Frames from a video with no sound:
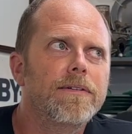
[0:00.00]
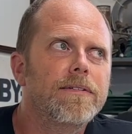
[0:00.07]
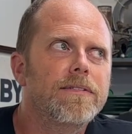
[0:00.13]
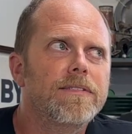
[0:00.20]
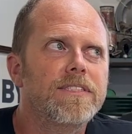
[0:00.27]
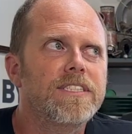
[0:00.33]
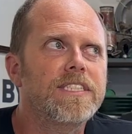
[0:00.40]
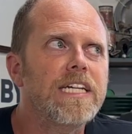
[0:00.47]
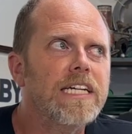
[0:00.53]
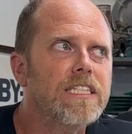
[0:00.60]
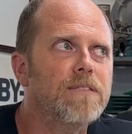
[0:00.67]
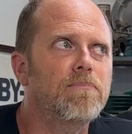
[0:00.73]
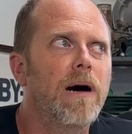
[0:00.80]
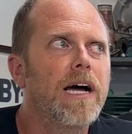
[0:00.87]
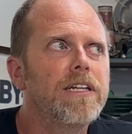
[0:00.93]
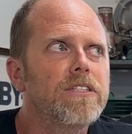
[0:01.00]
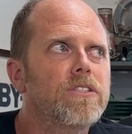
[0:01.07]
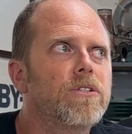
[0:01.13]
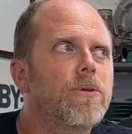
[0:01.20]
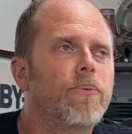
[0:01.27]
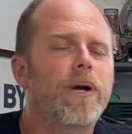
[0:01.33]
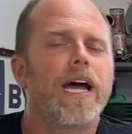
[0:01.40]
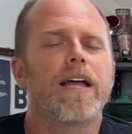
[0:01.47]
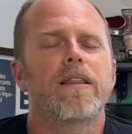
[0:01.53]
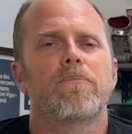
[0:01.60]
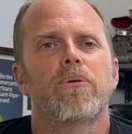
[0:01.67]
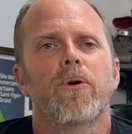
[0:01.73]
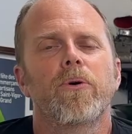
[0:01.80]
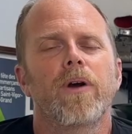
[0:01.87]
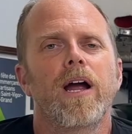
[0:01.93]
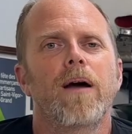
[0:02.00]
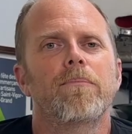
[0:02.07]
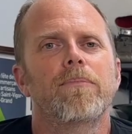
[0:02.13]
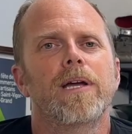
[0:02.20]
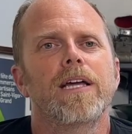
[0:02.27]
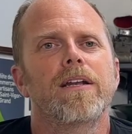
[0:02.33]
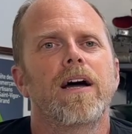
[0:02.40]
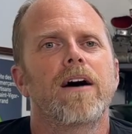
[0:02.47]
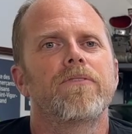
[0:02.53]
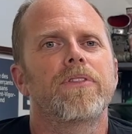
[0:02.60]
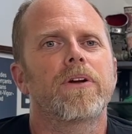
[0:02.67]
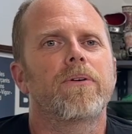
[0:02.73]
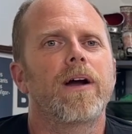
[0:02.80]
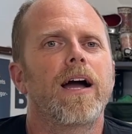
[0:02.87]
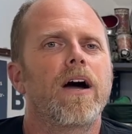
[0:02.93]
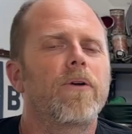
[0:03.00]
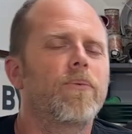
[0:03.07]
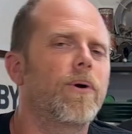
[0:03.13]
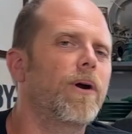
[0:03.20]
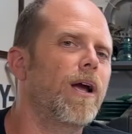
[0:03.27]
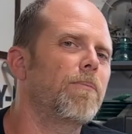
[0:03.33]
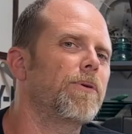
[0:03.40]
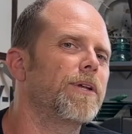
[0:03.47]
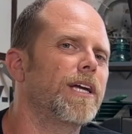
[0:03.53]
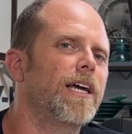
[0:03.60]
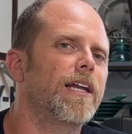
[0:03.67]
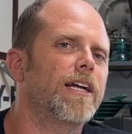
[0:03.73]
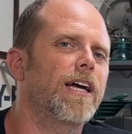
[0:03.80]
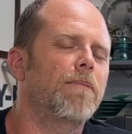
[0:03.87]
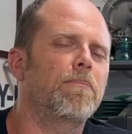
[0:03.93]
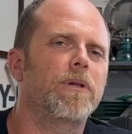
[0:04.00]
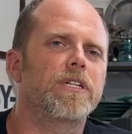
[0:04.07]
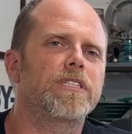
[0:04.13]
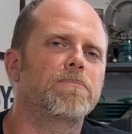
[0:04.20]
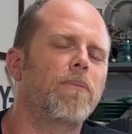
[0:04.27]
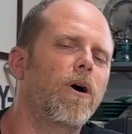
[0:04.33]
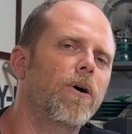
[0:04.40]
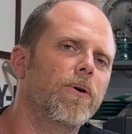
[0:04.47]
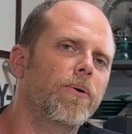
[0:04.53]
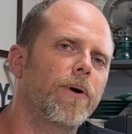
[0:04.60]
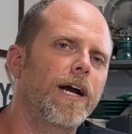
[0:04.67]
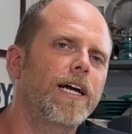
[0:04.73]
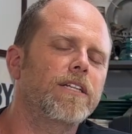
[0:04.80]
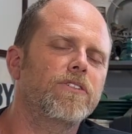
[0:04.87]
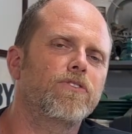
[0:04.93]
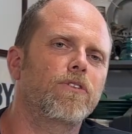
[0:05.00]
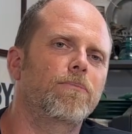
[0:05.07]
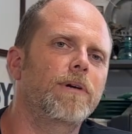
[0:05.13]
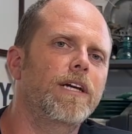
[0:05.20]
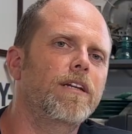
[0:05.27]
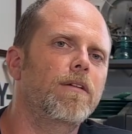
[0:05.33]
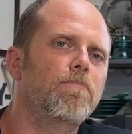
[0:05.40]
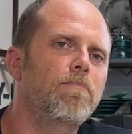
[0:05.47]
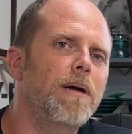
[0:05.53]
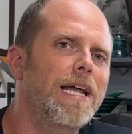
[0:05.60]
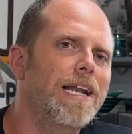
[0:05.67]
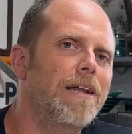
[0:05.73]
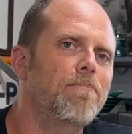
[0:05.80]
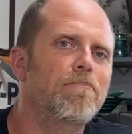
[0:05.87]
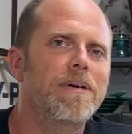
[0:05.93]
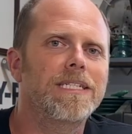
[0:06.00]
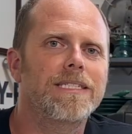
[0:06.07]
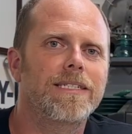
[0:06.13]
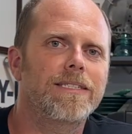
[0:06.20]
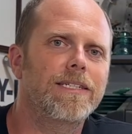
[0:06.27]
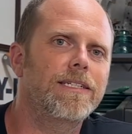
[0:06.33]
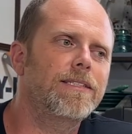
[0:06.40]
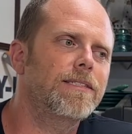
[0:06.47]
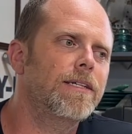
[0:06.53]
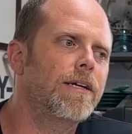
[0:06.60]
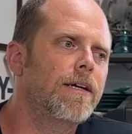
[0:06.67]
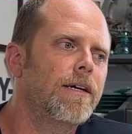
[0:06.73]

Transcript: 6 months, we had the program getting off the ground. We were able to get a couple of small grants from independent businesses.